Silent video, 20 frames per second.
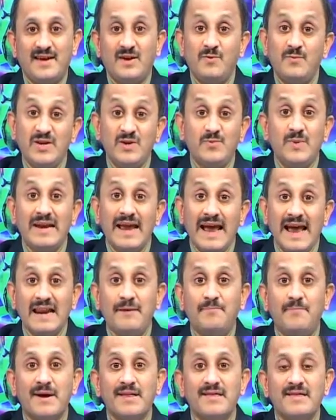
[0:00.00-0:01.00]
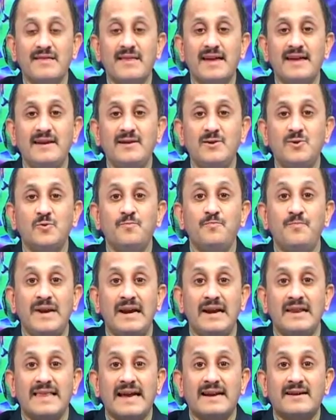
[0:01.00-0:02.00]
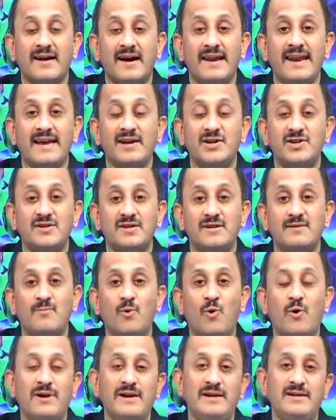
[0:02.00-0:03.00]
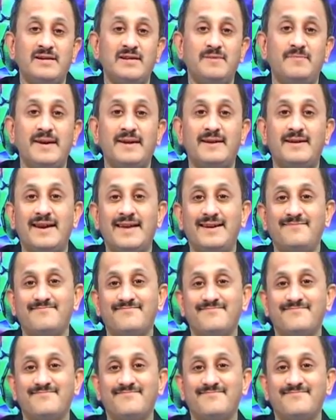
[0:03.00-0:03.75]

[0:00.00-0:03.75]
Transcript: which will help us then to build that connection more intimately.